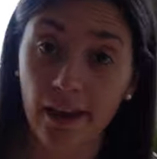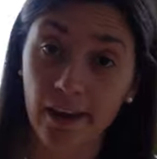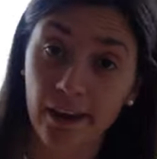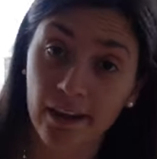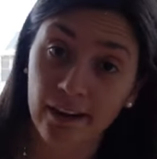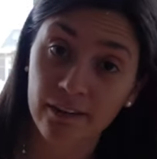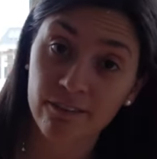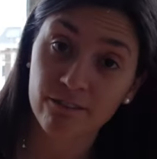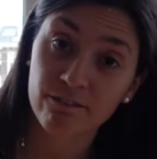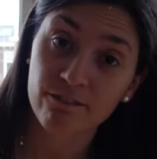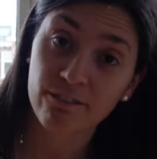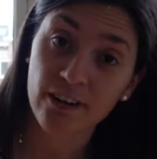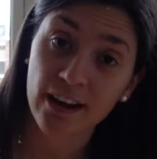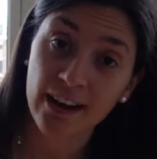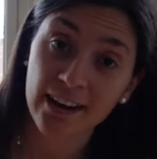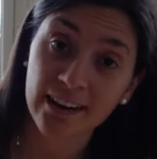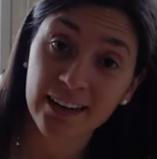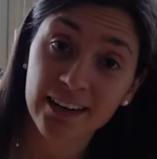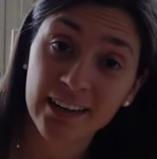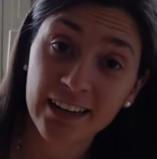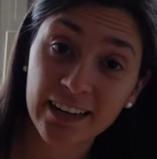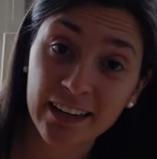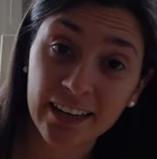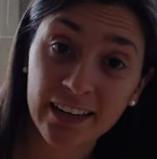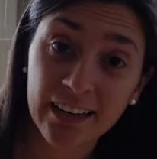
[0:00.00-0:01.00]
And
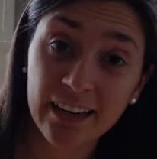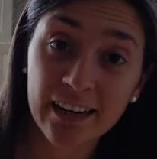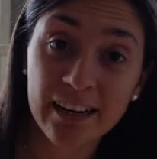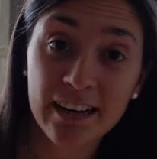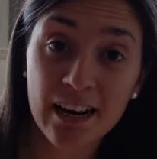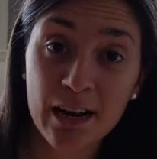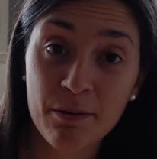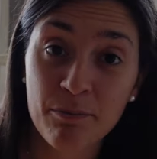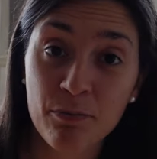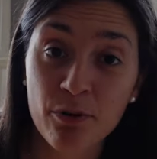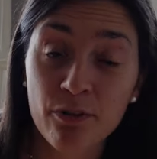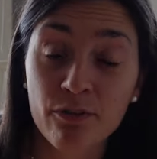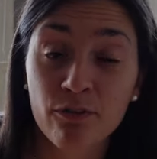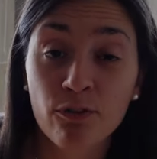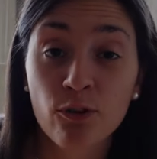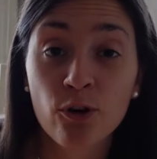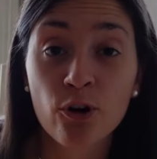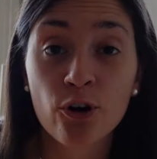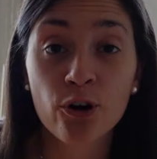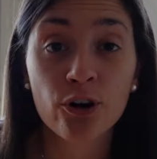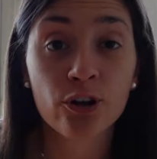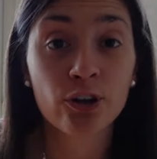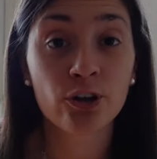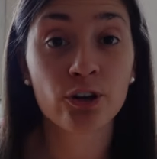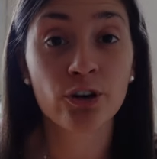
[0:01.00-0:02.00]
finally, number
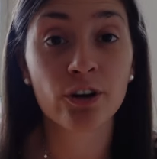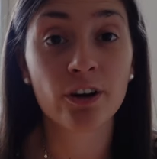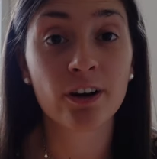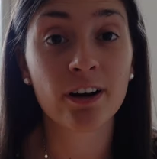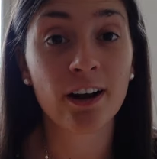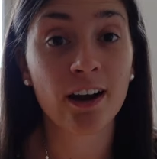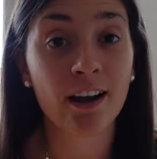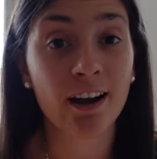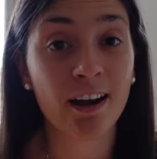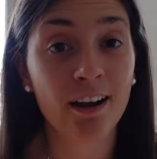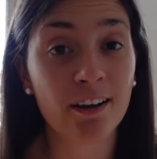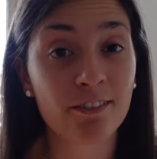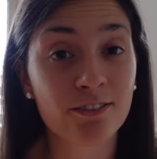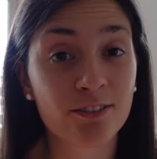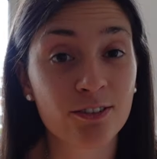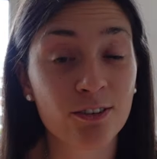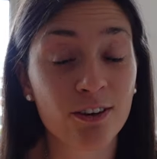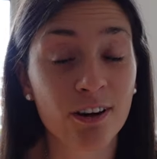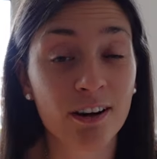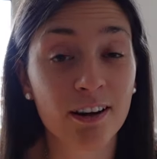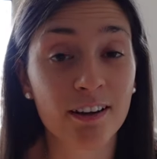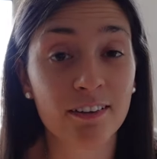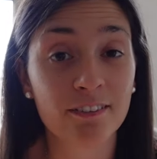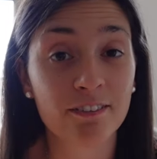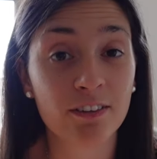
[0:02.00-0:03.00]
four, you're gonna have to
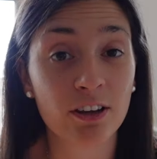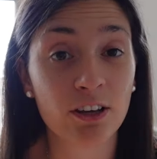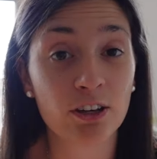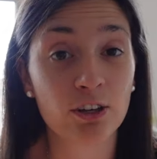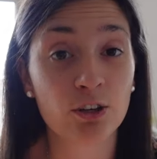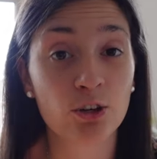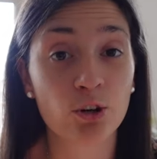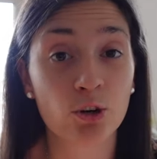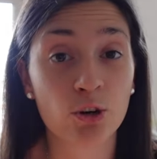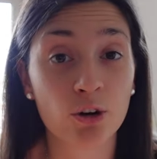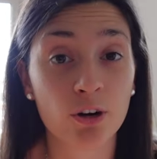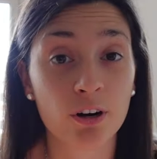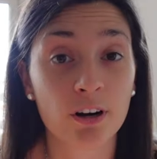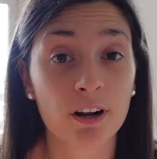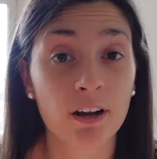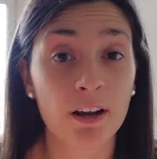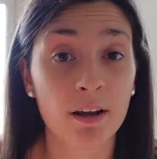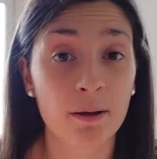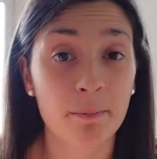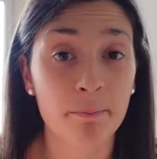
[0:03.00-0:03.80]
have your